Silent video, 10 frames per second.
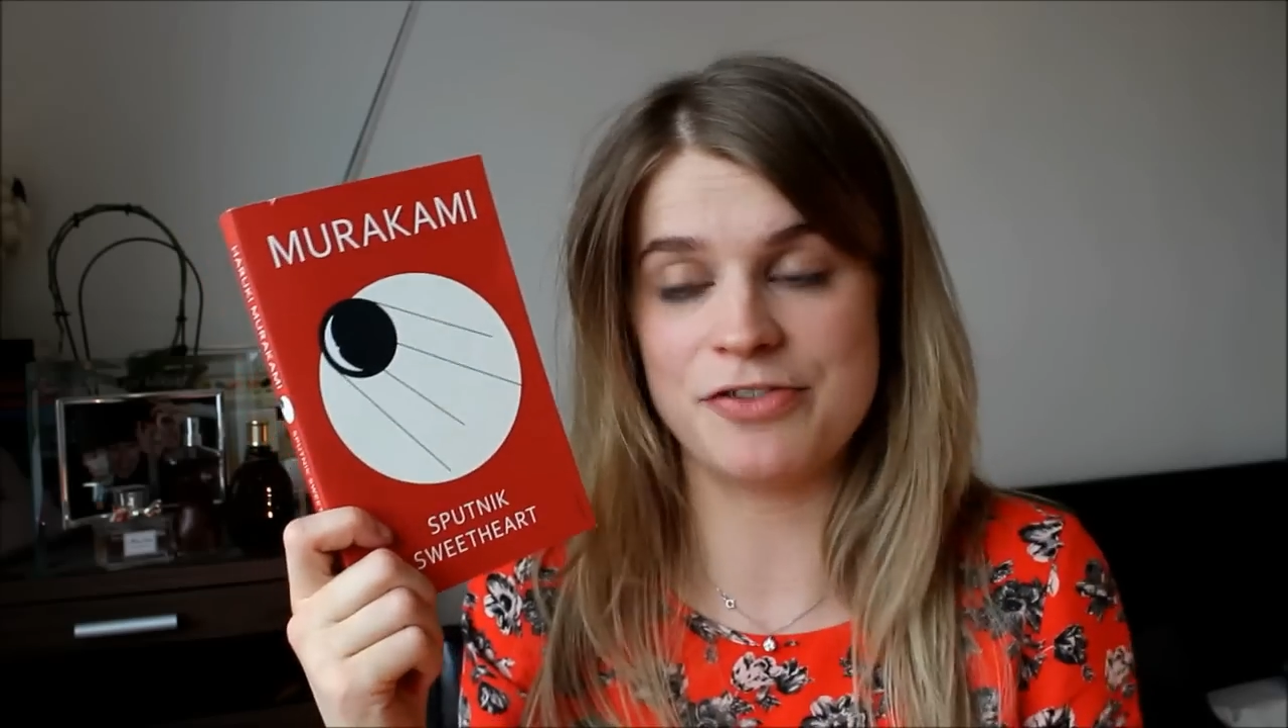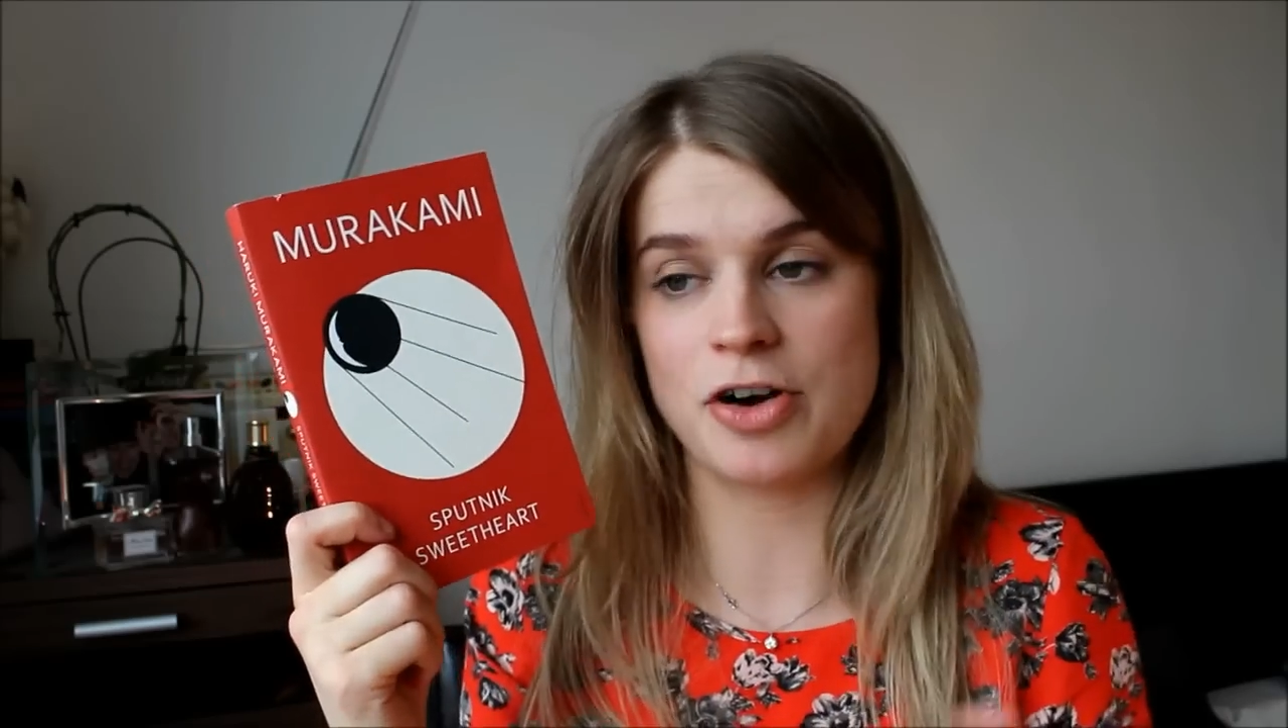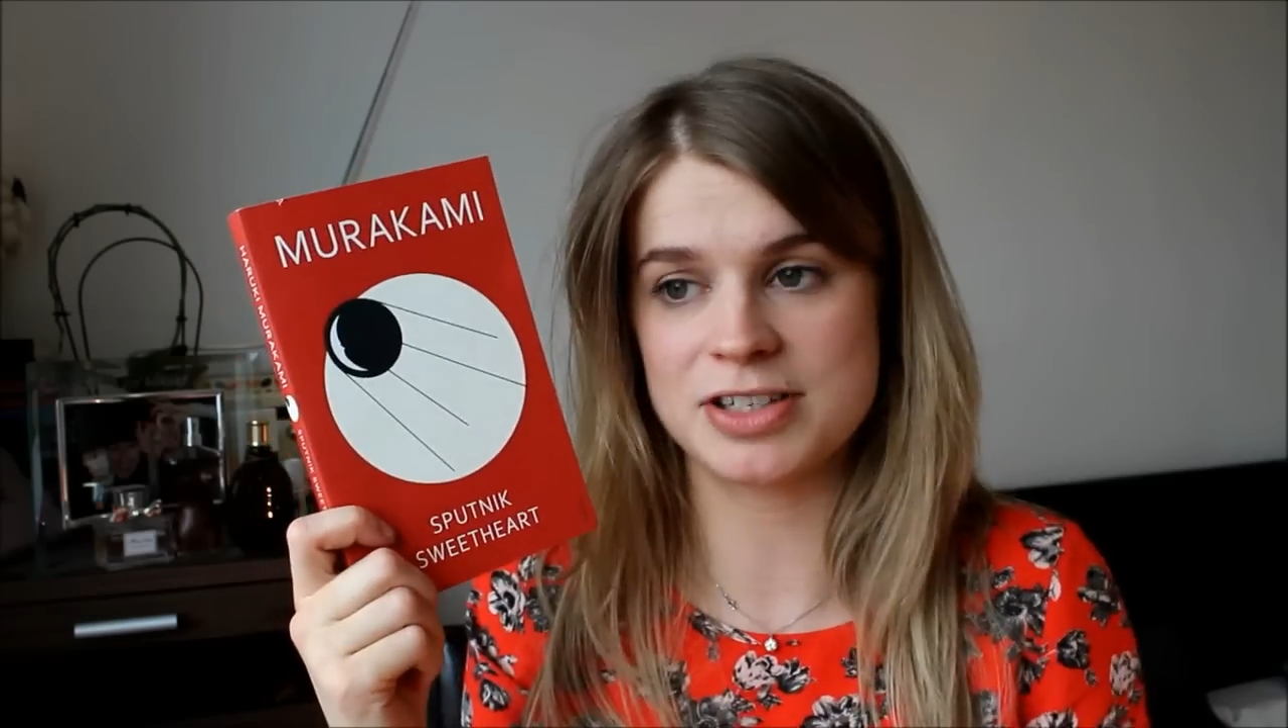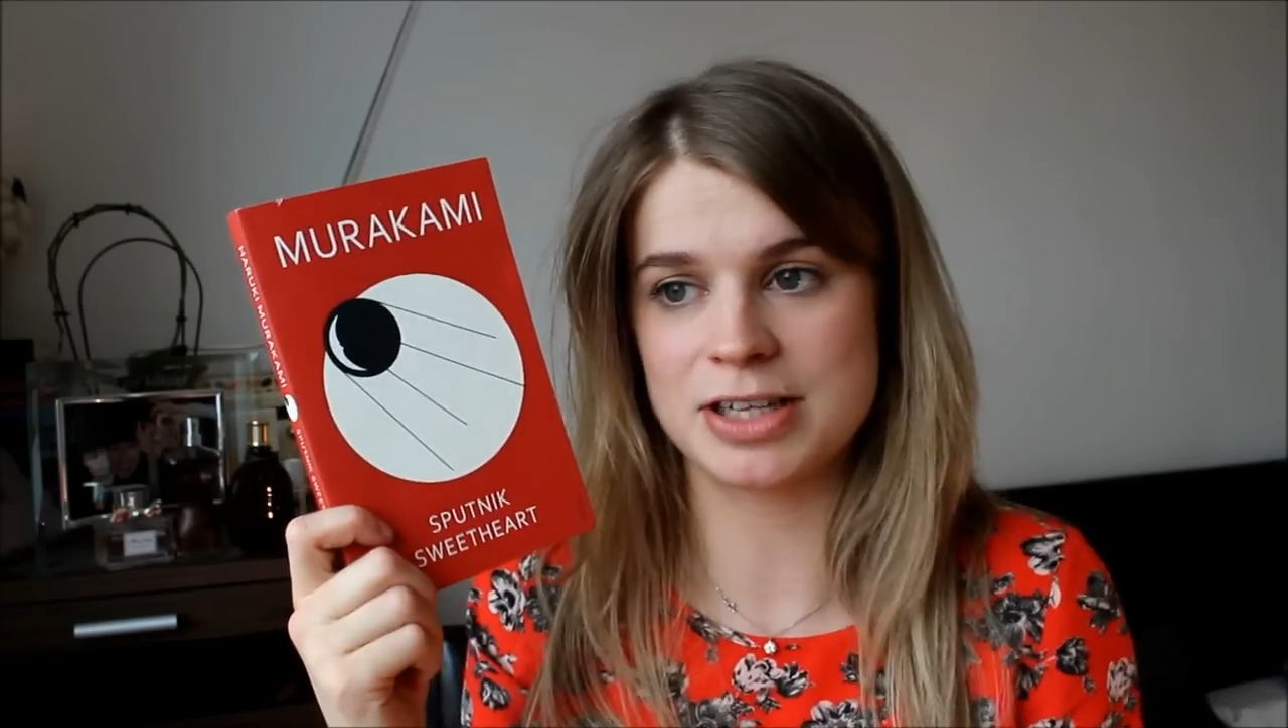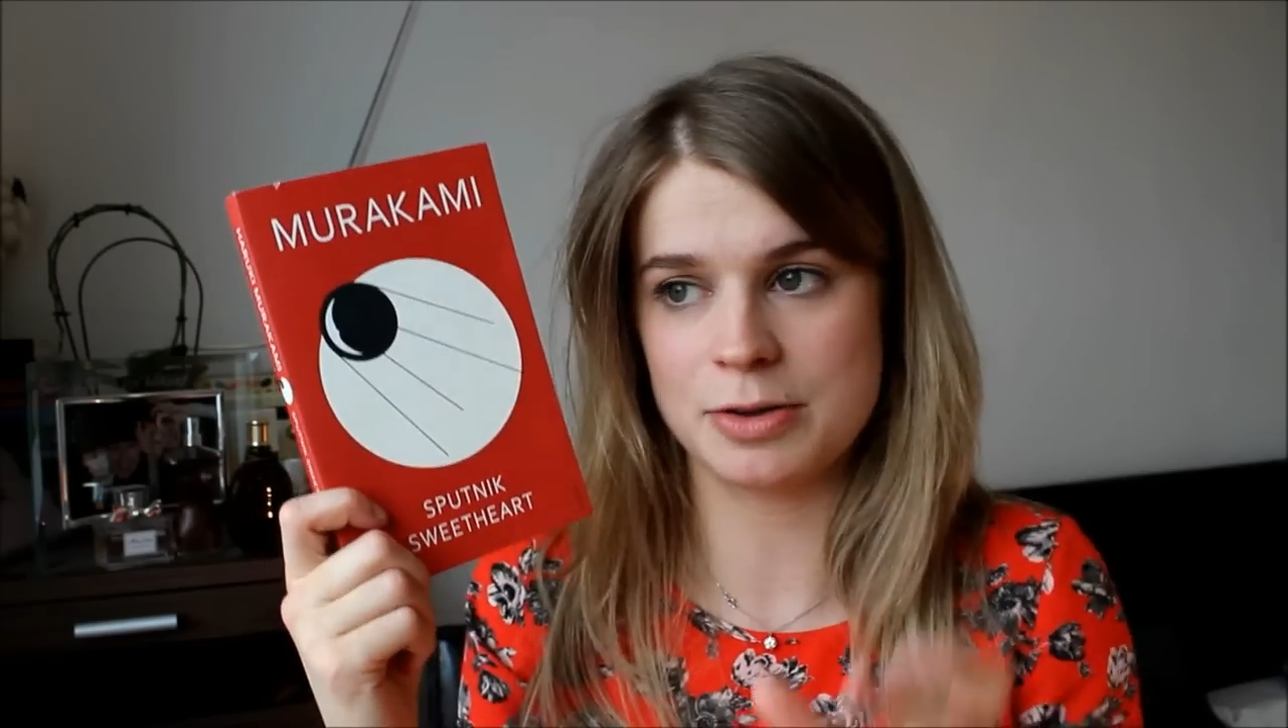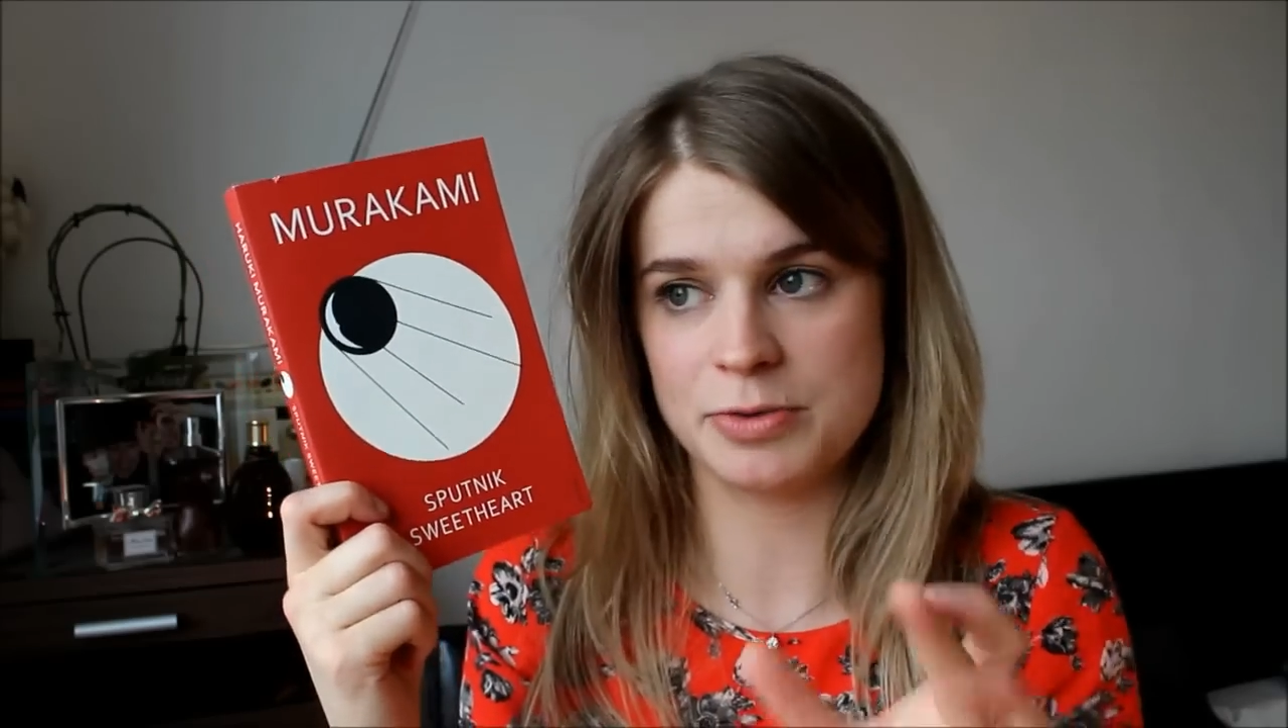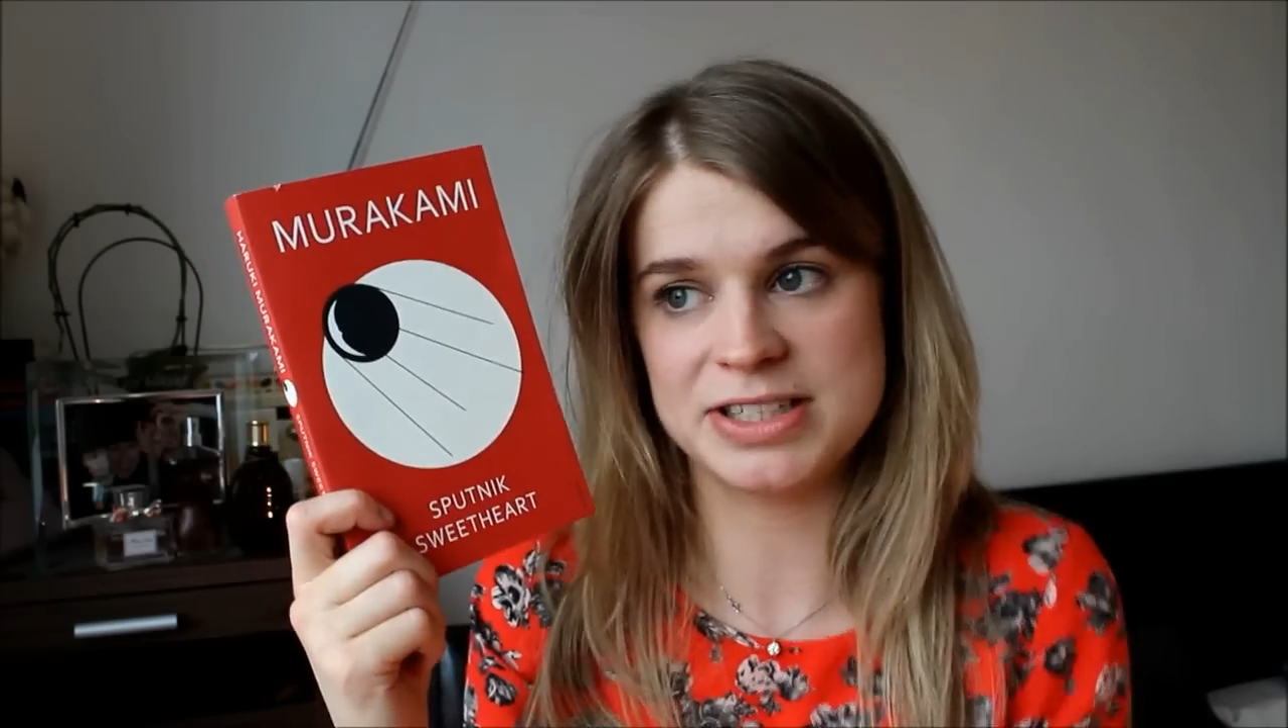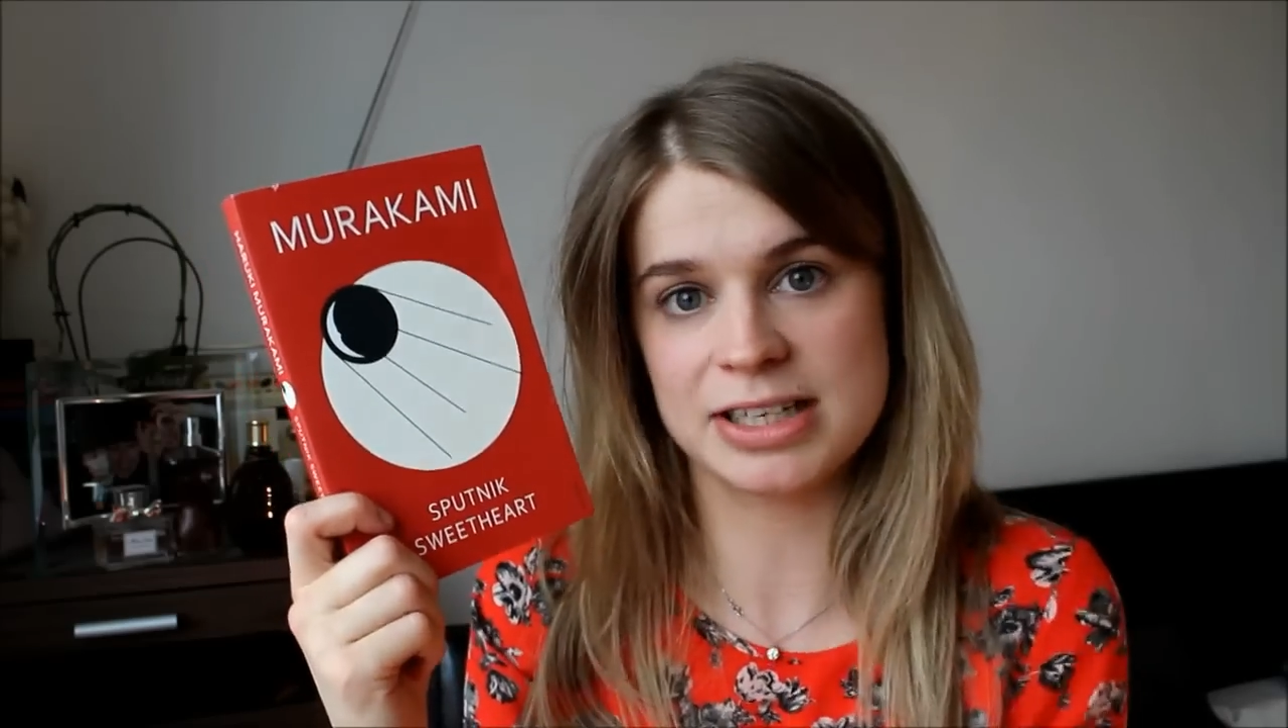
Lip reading: Fox, that there were these